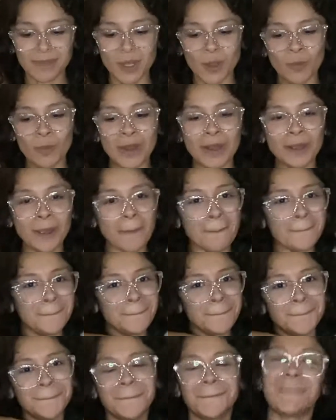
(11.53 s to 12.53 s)
Welcome
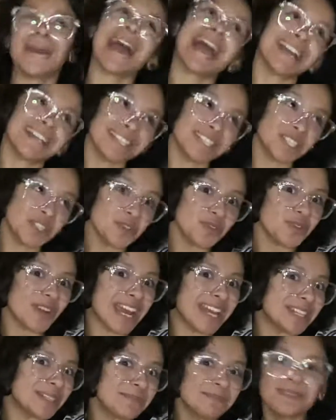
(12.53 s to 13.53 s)
back to
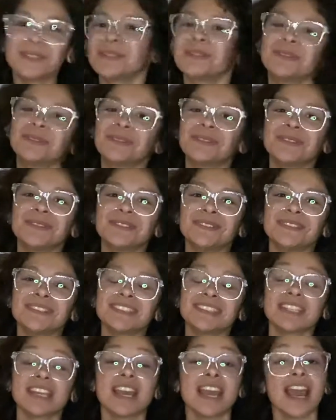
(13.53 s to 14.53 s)
Random
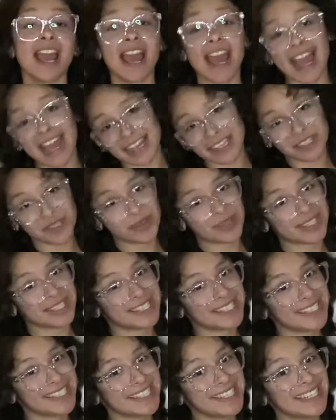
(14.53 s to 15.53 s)
News. As you can
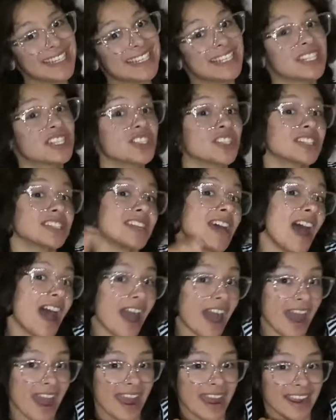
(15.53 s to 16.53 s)
see, it is just
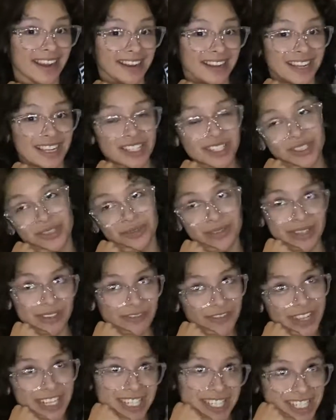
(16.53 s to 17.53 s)
I doing
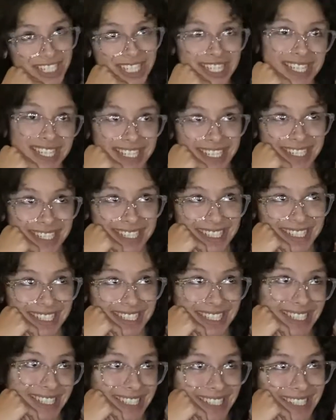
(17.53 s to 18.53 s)

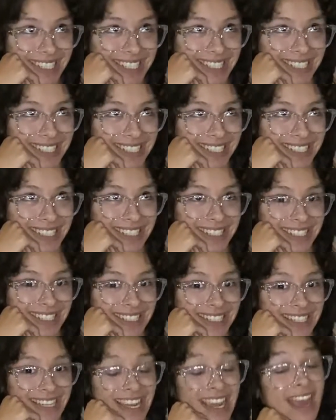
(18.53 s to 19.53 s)

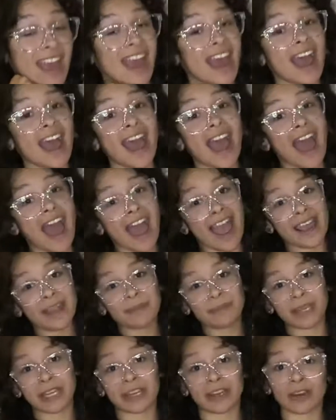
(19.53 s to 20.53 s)
fettuccine. I'm
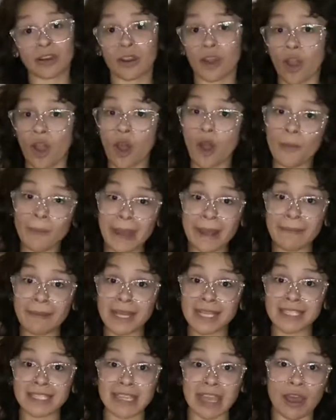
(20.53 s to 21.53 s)
here all by
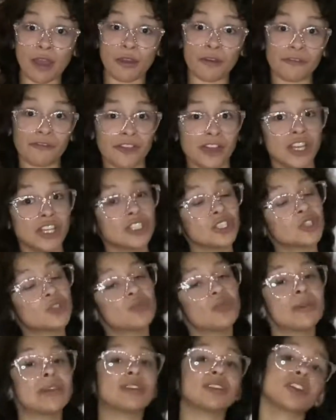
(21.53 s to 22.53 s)
myself
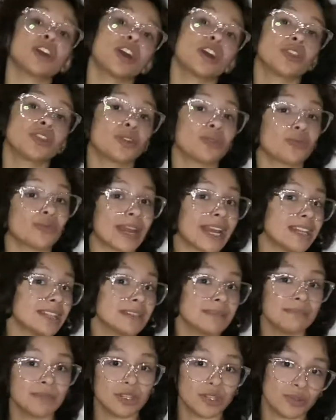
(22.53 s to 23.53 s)
doing the
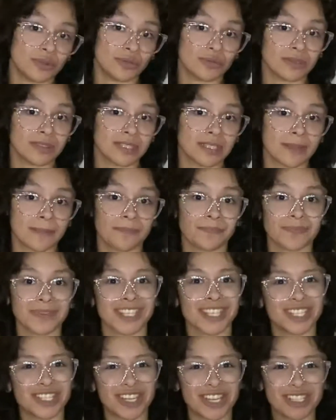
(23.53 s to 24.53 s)
random news
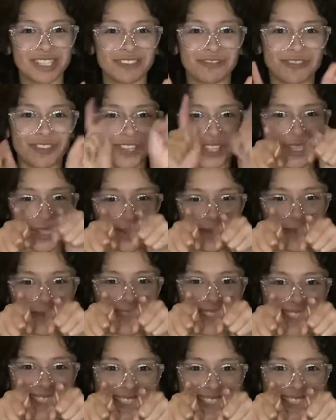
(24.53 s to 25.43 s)
just for you.